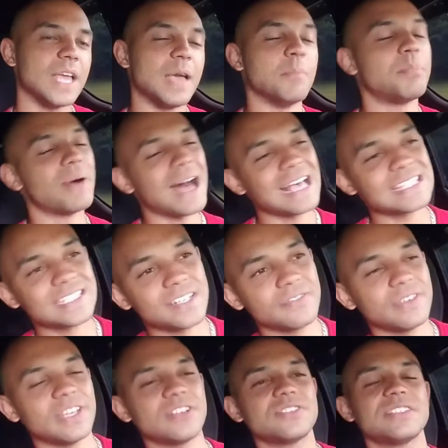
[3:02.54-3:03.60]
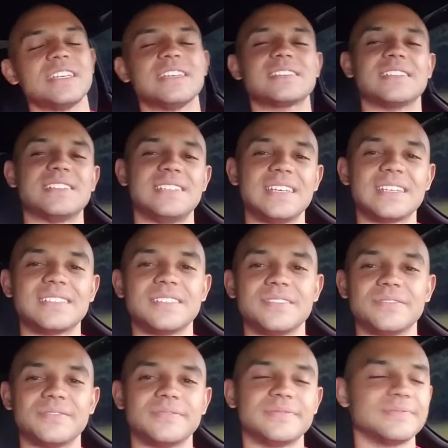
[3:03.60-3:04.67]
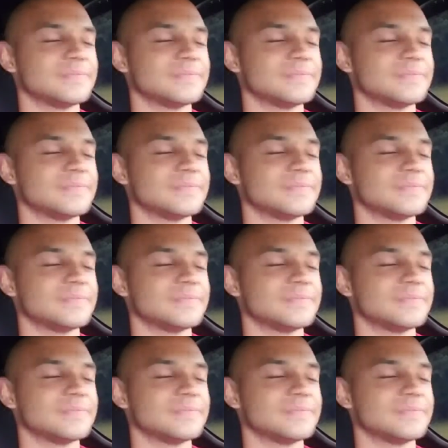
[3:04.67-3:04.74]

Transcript: And positive energy is addictive.